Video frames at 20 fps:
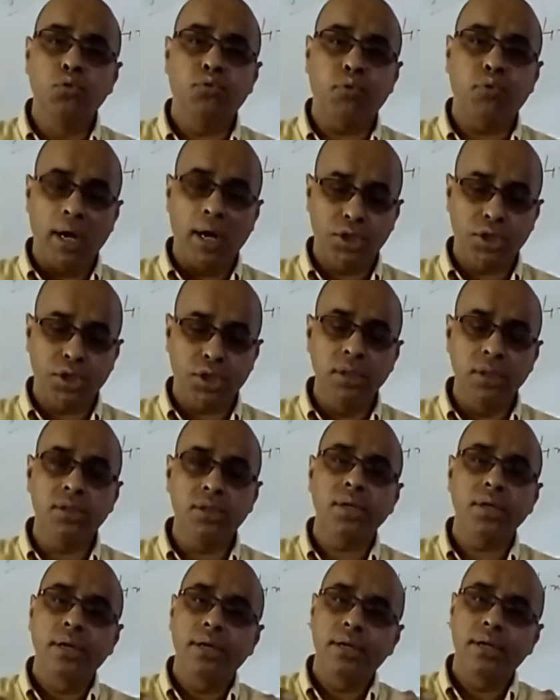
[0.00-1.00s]

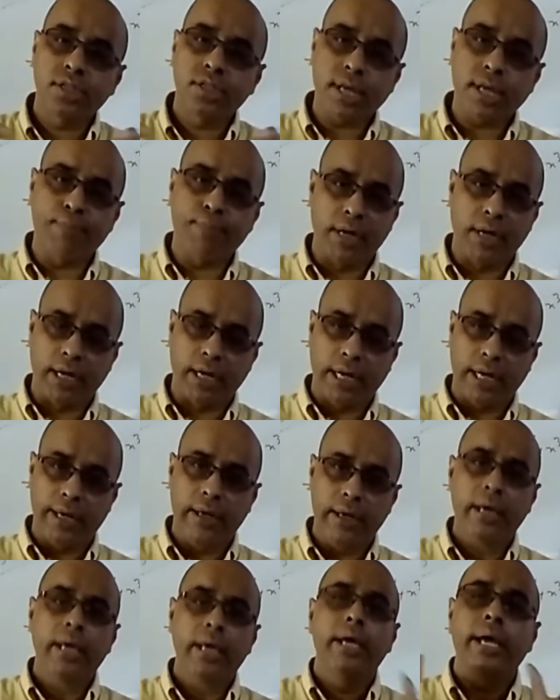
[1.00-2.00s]
functions
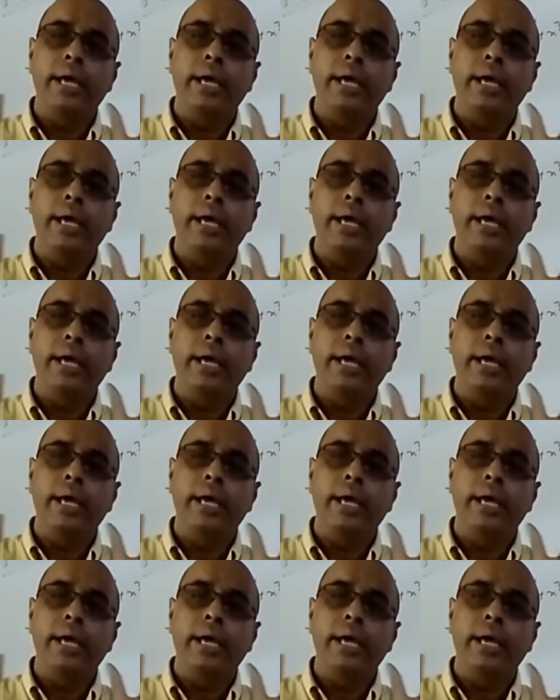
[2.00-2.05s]
separately,